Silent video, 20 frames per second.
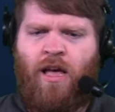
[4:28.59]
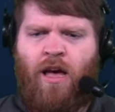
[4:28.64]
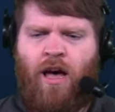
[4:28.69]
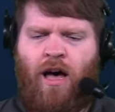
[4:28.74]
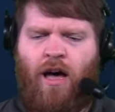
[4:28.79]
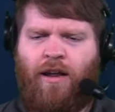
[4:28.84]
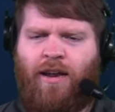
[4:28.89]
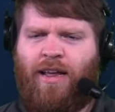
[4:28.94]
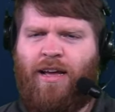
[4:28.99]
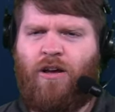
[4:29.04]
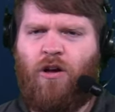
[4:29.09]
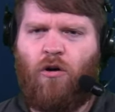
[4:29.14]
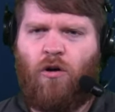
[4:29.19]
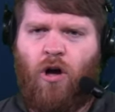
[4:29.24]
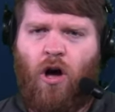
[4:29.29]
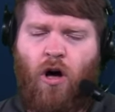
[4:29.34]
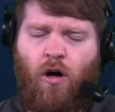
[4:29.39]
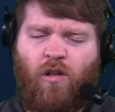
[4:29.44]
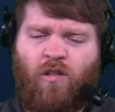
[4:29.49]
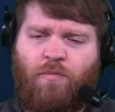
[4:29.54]
Uh, Nico
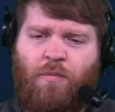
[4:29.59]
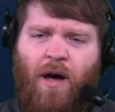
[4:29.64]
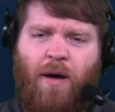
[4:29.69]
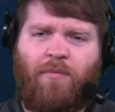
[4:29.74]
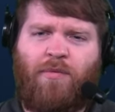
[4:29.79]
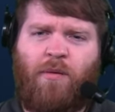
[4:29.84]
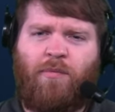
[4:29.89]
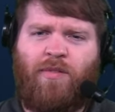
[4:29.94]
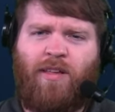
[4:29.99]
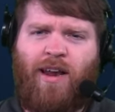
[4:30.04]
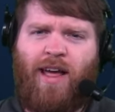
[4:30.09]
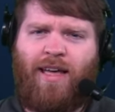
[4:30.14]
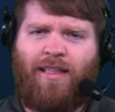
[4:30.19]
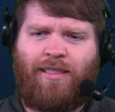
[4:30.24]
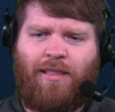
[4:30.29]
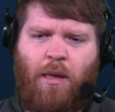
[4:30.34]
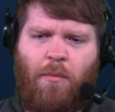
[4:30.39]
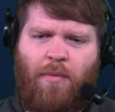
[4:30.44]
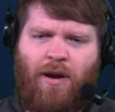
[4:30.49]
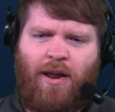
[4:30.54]
Collins popped up today,
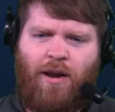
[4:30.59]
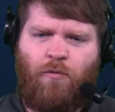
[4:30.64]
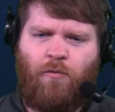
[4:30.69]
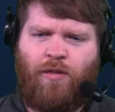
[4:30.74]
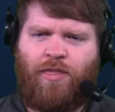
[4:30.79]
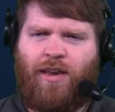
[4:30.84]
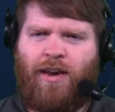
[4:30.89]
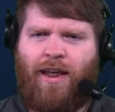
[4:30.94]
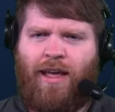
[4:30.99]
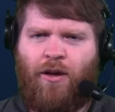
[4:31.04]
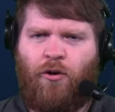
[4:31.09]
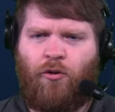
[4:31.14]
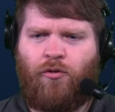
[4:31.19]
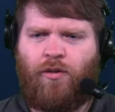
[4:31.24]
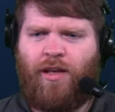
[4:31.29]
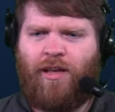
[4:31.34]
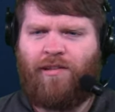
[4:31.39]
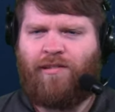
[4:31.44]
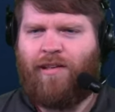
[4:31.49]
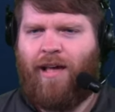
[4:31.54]
limited with an
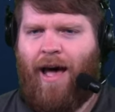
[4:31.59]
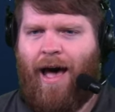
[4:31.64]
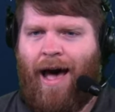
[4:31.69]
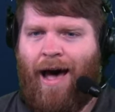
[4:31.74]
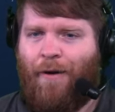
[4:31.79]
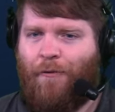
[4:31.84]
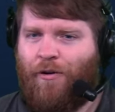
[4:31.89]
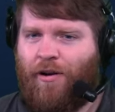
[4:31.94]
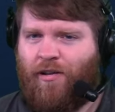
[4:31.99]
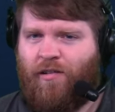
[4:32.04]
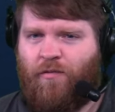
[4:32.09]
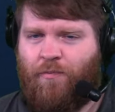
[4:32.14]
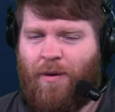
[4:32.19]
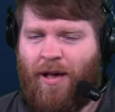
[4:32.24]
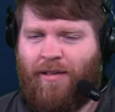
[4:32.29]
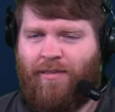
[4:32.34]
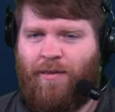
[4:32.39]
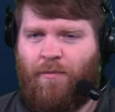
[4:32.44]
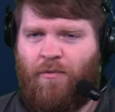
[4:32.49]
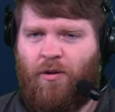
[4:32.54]
illness. I would
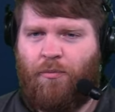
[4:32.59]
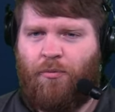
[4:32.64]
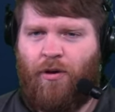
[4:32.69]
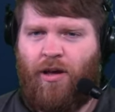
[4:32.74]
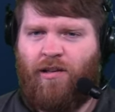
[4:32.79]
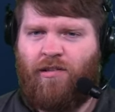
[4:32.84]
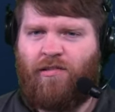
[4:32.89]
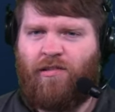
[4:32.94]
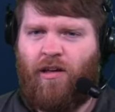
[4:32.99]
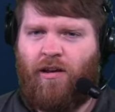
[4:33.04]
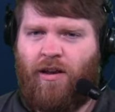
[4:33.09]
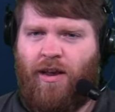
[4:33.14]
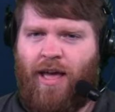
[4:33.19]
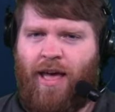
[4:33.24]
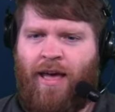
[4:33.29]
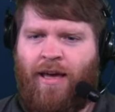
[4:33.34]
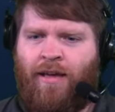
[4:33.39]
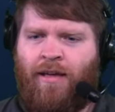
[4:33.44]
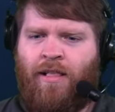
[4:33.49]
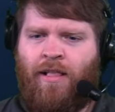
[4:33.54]
expect him to play
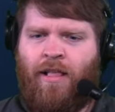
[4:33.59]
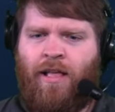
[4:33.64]
Sunday.